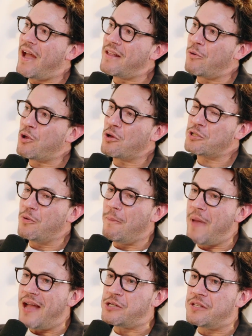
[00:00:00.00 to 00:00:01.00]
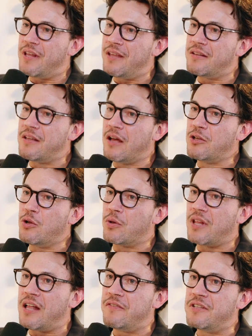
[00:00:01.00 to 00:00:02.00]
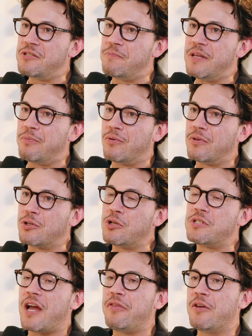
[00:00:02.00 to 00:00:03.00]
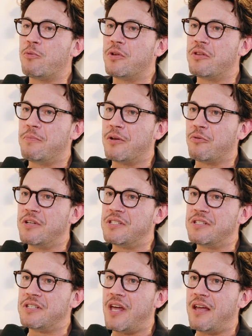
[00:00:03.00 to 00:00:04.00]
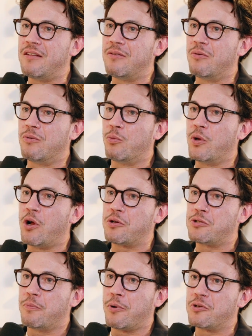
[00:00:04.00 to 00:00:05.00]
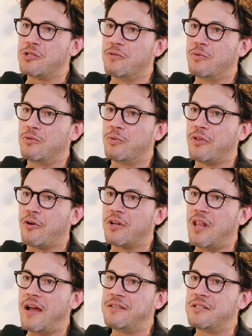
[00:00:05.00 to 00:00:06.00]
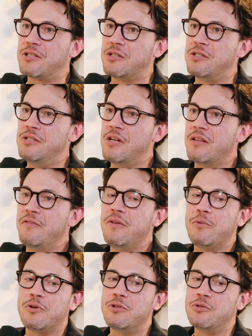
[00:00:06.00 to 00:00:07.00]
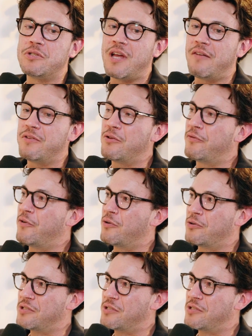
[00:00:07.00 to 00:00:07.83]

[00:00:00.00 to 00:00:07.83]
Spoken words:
I would also imagine that, a lot of these people, because I think one of the big reasons that we are so personable with our clients is because none of them are used to having their photos